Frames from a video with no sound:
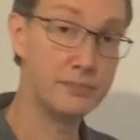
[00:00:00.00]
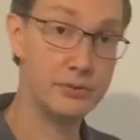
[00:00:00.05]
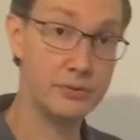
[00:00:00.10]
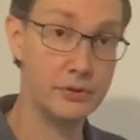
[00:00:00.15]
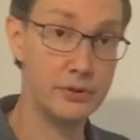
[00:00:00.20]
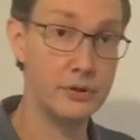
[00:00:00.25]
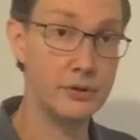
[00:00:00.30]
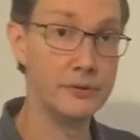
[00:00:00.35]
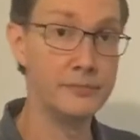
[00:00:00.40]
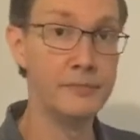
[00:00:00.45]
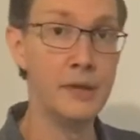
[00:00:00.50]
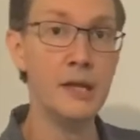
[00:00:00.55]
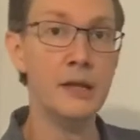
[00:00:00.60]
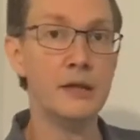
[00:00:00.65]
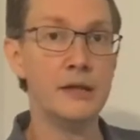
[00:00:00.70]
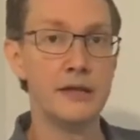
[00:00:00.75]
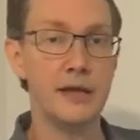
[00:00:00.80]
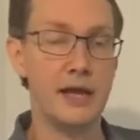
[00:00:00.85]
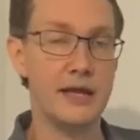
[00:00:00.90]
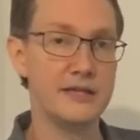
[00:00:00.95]
put on.
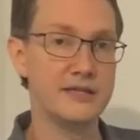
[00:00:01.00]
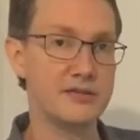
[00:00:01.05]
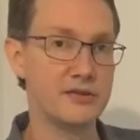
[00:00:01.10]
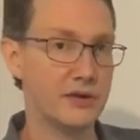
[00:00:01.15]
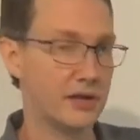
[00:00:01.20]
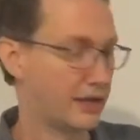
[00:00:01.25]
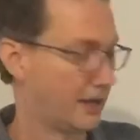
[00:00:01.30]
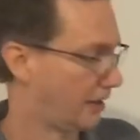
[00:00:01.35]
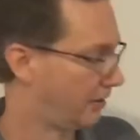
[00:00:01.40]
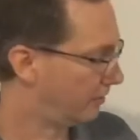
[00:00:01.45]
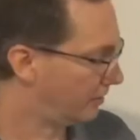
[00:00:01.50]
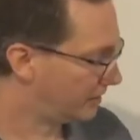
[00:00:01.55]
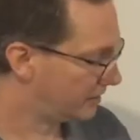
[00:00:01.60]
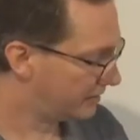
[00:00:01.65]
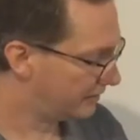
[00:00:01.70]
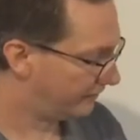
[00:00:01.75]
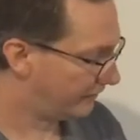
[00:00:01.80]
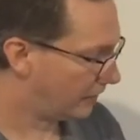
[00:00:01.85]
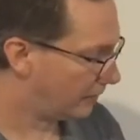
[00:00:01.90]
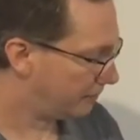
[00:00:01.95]
Kson are currently
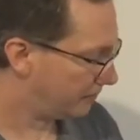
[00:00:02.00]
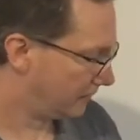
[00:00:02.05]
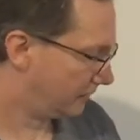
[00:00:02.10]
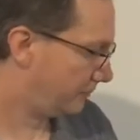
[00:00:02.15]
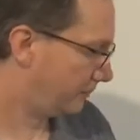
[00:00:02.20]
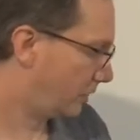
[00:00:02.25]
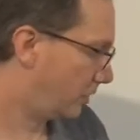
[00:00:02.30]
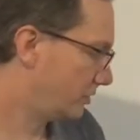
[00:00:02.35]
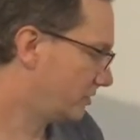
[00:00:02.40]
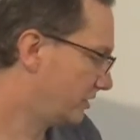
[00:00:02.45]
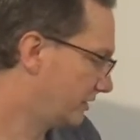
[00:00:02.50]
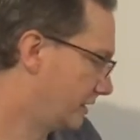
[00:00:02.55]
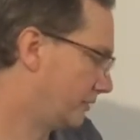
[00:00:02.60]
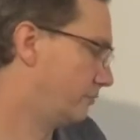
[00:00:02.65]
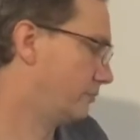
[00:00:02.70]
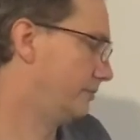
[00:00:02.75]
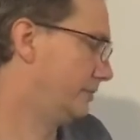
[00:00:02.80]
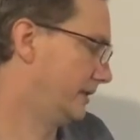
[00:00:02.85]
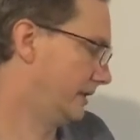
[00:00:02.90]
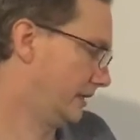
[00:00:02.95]
developing a motor. That will
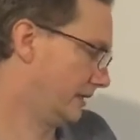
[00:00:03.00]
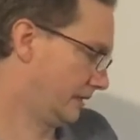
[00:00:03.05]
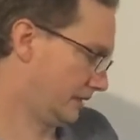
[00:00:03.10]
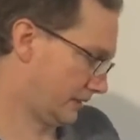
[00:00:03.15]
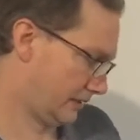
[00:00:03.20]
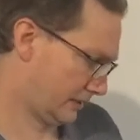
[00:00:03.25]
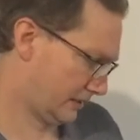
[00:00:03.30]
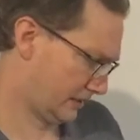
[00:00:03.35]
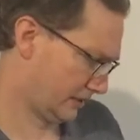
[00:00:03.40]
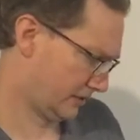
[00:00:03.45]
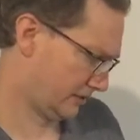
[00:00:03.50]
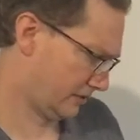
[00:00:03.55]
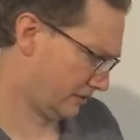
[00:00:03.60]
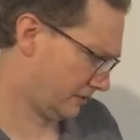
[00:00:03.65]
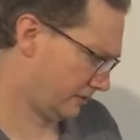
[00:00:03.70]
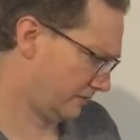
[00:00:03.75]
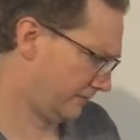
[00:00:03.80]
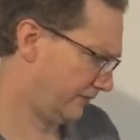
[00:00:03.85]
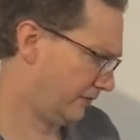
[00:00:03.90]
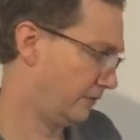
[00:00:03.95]
be another
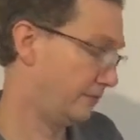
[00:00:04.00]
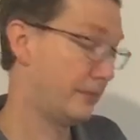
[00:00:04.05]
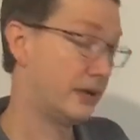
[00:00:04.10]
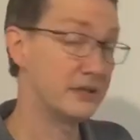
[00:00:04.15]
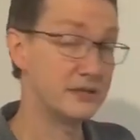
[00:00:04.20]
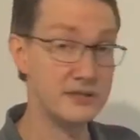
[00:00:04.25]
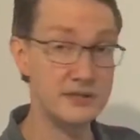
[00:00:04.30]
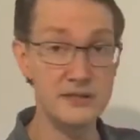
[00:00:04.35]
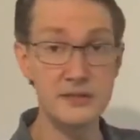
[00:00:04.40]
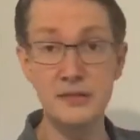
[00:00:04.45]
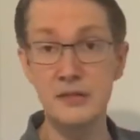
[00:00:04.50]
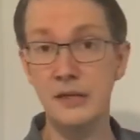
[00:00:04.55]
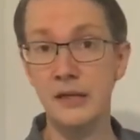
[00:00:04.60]
few months